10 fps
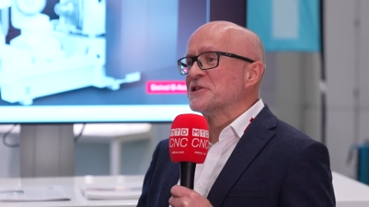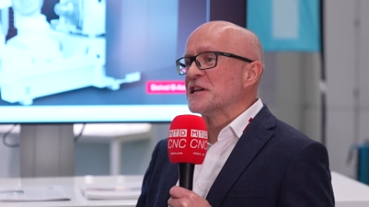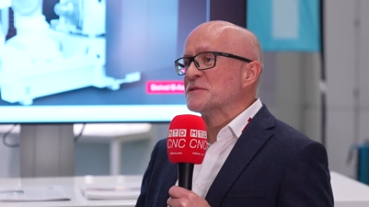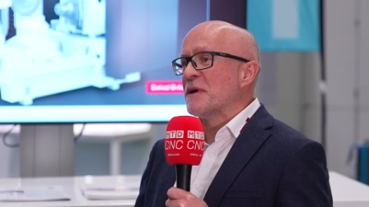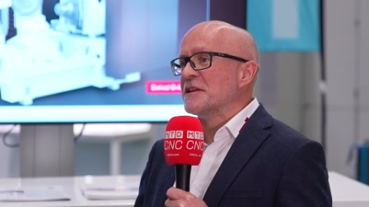
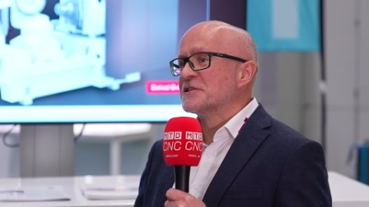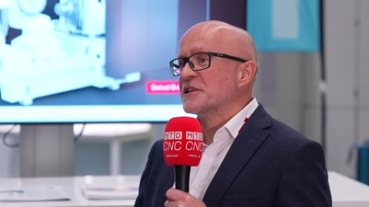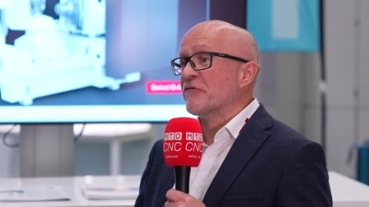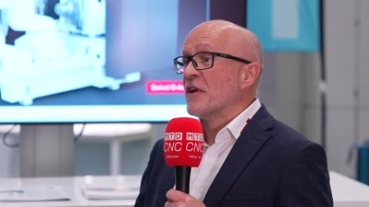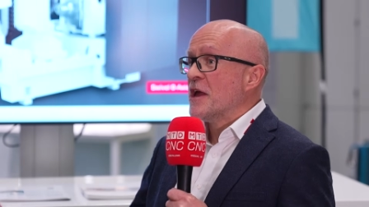
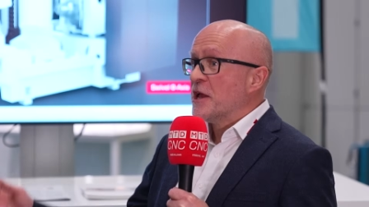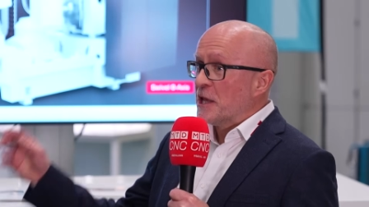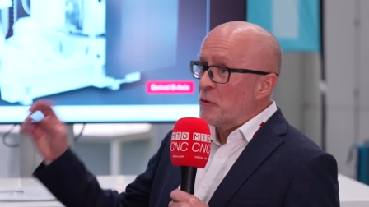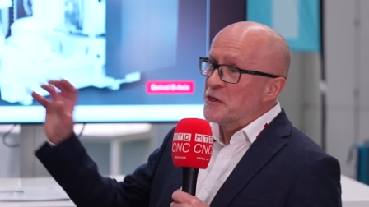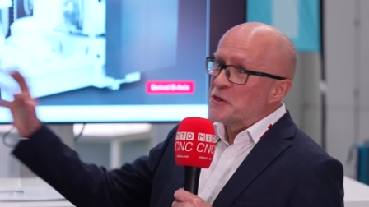expensive.
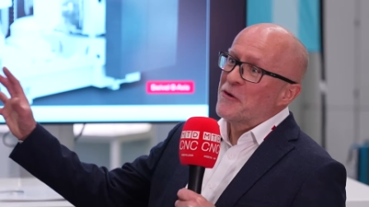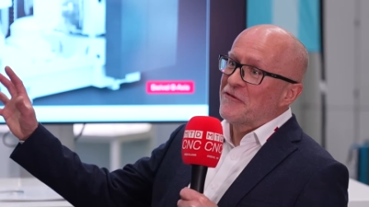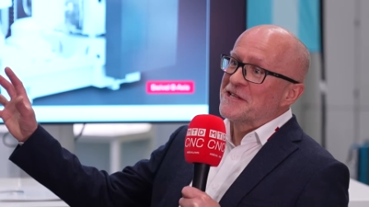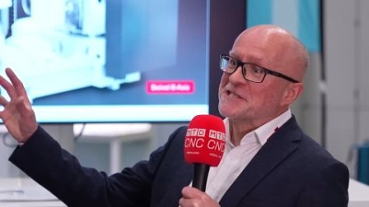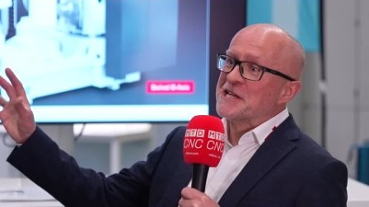Now, we do
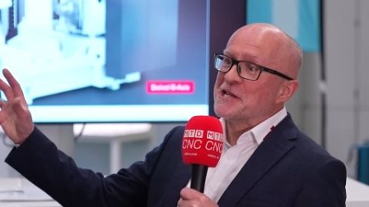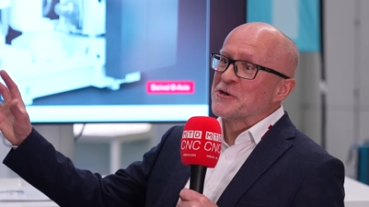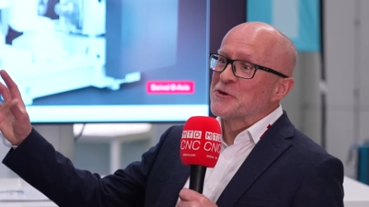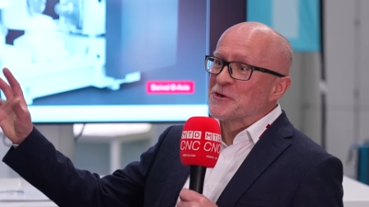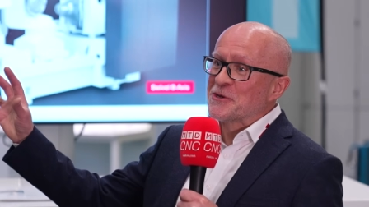have
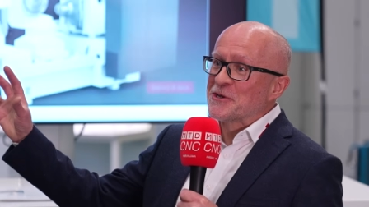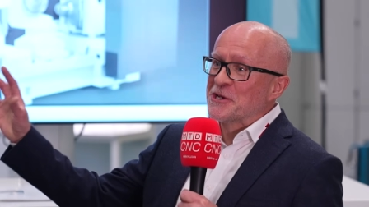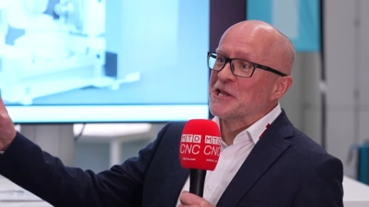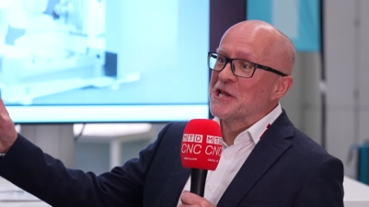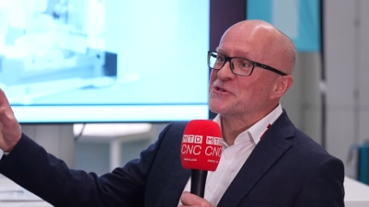
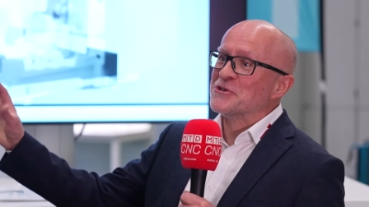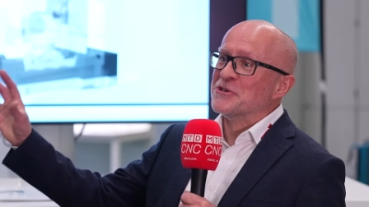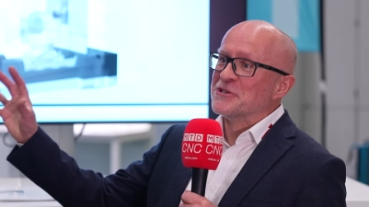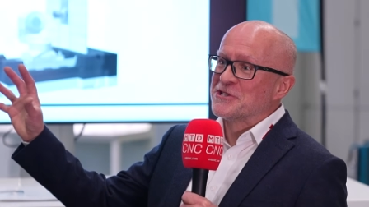anti-collision